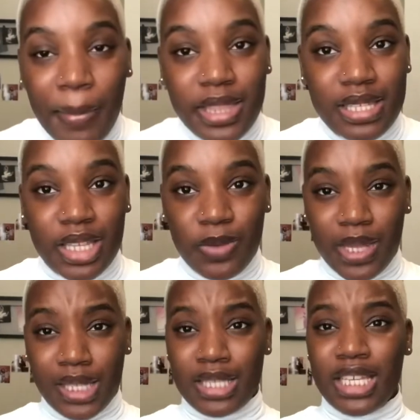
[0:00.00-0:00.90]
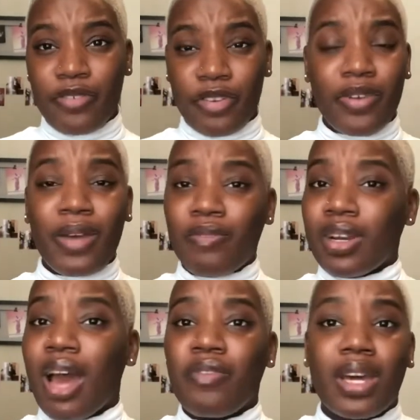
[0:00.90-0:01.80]
things that you would like to see for fun, for
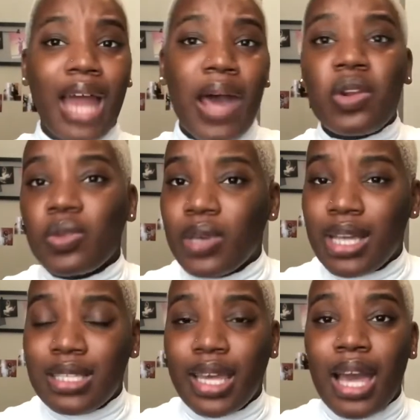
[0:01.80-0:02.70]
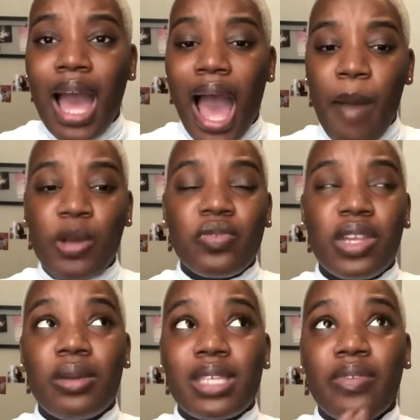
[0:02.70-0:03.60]
not fun. I don't know what you guys like. I post
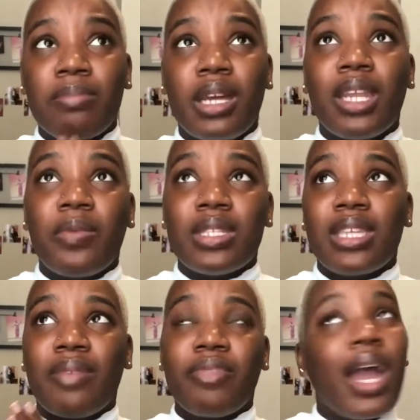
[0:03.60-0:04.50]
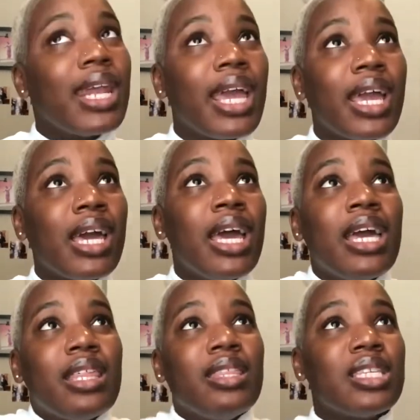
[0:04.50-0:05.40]
videos every Monday, Wednesday, and Friday.
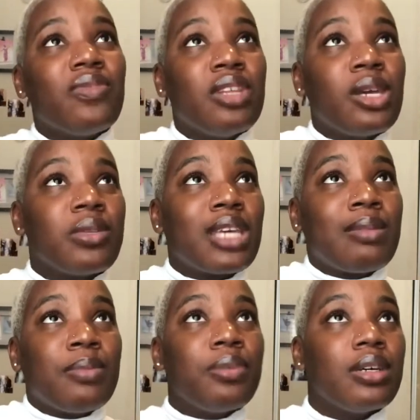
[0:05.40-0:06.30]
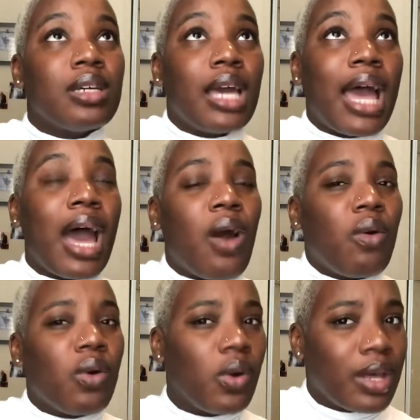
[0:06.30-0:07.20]
This video is gonna be put
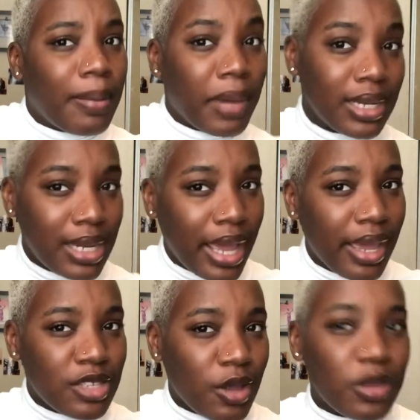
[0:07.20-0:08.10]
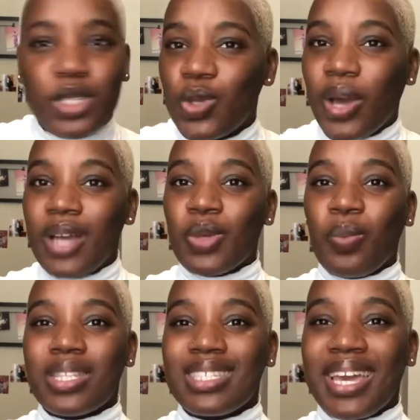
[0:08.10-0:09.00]
out on a Monday, so I'll see you guys on
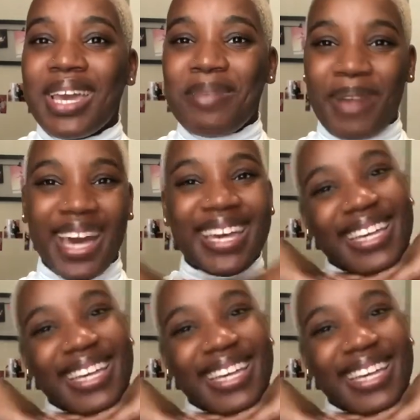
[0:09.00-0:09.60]
Wednesday. Bye.